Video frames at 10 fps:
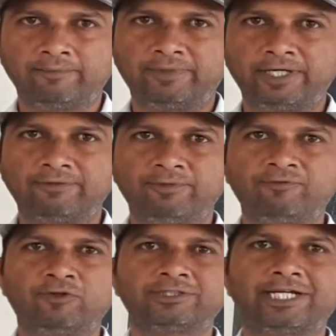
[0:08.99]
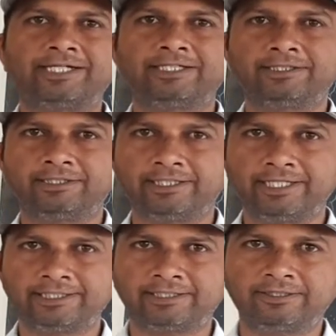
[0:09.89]
But before starting the
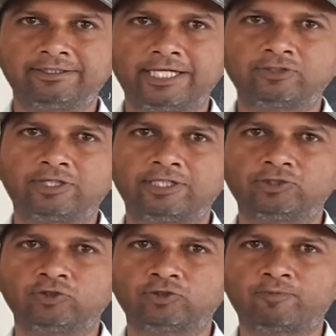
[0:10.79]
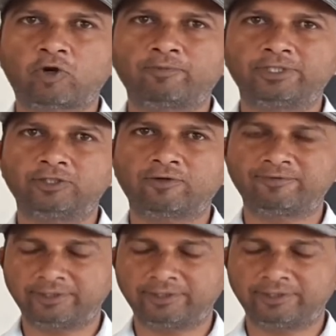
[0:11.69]
next natural resource or properties of